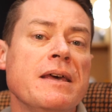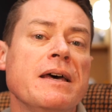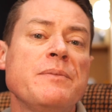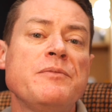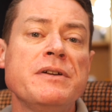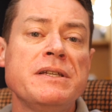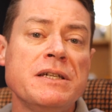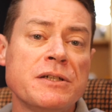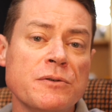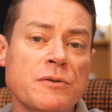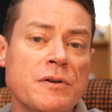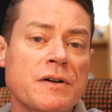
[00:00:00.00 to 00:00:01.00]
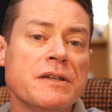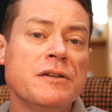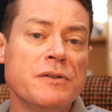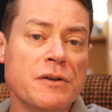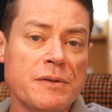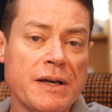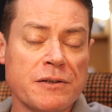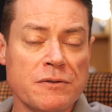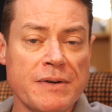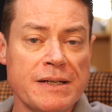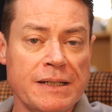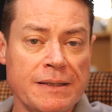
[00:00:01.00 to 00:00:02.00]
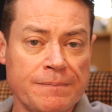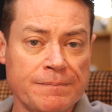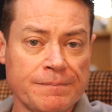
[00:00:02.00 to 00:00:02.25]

I'm pretty sure you knew that already.